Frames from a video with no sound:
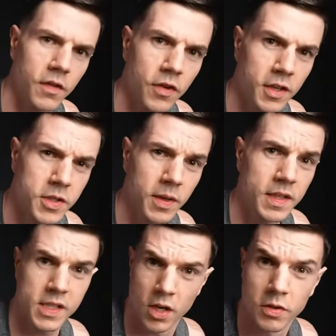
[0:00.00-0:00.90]
If you're not
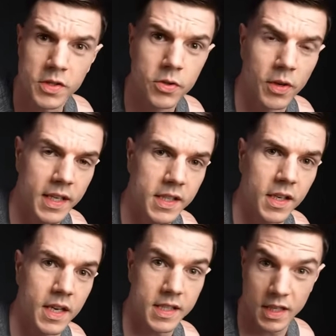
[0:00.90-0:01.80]
doing this old school
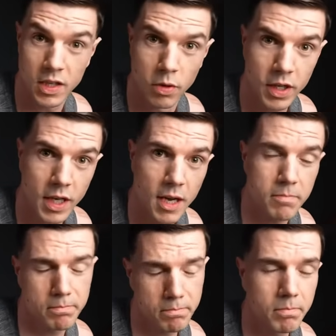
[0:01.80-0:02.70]
exercise in your
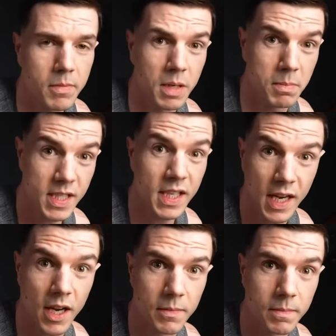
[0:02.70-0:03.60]
workout, you're missing